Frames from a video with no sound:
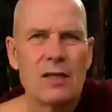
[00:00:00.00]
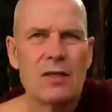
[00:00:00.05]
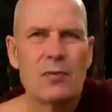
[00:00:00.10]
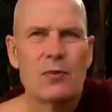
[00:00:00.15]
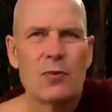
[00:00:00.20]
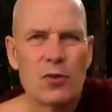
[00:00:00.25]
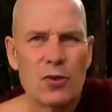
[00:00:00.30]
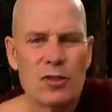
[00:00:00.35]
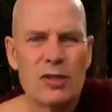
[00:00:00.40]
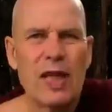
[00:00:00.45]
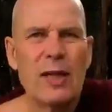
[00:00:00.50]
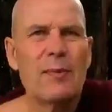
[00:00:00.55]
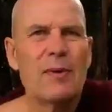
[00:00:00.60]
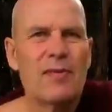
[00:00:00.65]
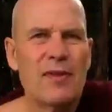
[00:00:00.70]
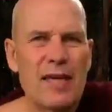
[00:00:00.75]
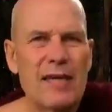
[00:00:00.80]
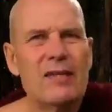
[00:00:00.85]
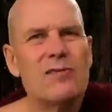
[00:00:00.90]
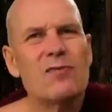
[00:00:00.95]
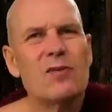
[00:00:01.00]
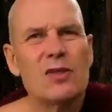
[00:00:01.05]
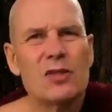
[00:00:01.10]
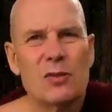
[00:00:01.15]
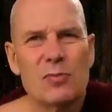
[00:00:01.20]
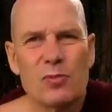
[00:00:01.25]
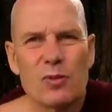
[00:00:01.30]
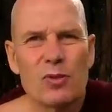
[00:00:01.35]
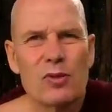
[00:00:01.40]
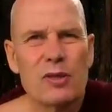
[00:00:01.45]
The prototype of that
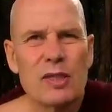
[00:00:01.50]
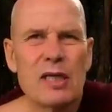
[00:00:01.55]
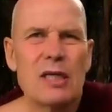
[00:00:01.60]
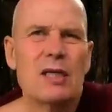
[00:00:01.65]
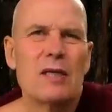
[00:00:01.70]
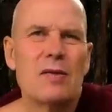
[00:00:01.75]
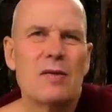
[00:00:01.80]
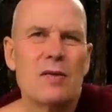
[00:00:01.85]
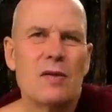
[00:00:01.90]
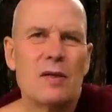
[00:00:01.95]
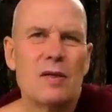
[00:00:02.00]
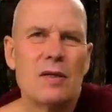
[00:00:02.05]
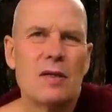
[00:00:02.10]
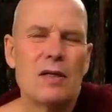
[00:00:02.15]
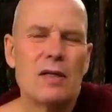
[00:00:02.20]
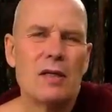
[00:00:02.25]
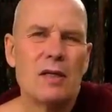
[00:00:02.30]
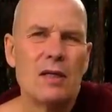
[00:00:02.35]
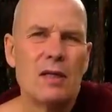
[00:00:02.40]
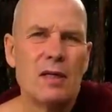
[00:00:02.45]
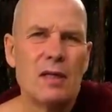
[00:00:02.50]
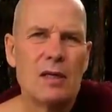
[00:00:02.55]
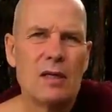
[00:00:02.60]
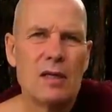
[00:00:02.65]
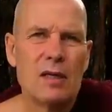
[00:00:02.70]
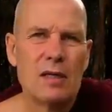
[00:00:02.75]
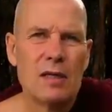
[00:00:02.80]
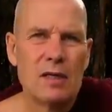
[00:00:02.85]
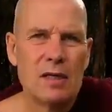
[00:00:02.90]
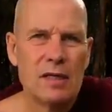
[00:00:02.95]
was the Buddha.
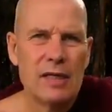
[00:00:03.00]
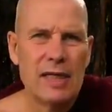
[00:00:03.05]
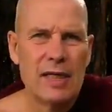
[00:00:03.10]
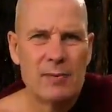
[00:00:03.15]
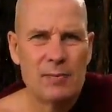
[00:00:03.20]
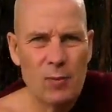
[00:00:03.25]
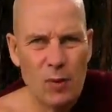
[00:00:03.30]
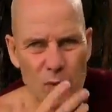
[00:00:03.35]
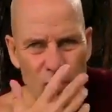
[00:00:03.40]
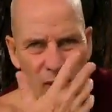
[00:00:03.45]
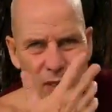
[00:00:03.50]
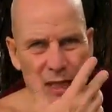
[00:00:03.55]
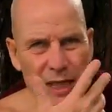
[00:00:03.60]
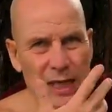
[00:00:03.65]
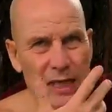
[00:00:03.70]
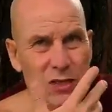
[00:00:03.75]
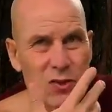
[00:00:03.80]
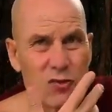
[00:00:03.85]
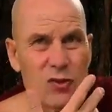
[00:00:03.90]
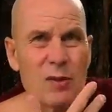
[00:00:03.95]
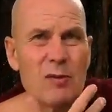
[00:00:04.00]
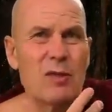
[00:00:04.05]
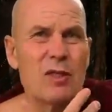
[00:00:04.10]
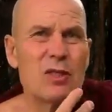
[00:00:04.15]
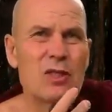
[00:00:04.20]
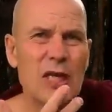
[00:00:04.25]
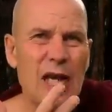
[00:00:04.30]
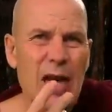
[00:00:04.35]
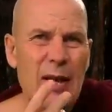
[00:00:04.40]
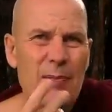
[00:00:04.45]
He had both extremely
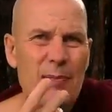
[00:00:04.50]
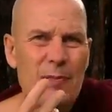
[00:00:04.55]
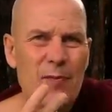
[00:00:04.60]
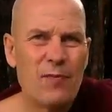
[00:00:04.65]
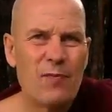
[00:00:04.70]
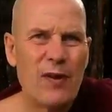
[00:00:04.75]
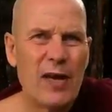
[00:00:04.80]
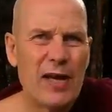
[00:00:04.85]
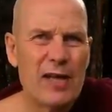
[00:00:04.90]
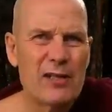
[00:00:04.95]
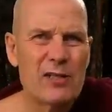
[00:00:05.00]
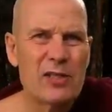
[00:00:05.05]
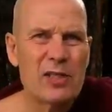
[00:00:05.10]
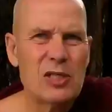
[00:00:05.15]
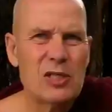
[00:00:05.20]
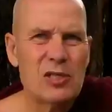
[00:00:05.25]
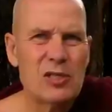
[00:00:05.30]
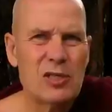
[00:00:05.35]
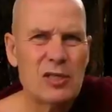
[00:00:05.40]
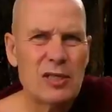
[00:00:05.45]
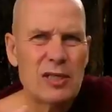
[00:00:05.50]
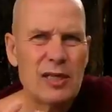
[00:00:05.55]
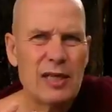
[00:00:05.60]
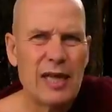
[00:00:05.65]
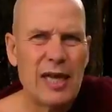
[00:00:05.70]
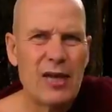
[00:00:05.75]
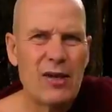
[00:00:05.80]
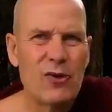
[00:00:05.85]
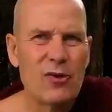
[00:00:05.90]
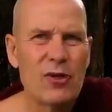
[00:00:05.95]
sharp faculties,
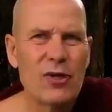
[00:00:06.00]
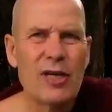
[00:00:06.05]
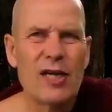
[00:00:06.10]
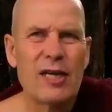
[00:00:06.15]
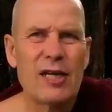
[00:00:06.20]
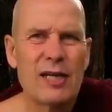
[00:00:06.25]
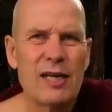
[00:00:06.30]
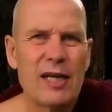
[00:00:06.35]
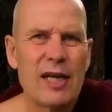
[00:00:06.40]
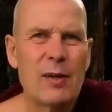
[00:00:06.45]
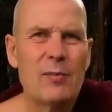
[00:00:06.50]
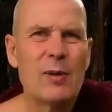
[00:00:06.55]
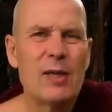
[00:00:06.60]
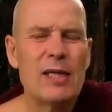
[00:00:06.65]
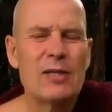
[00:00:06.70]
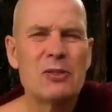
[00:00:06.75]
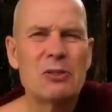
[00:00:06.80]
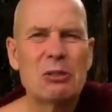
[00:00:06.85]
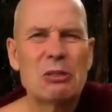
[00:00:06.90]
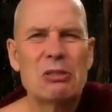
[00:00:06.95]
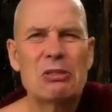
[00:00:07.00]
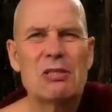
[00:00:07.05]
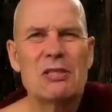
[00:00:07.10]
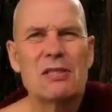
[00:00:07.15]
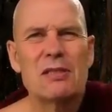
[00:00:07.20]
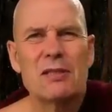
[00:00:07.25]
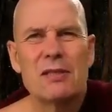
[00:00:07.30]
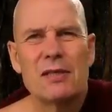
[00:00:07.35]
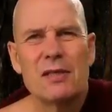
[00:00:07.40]
analytical abilities,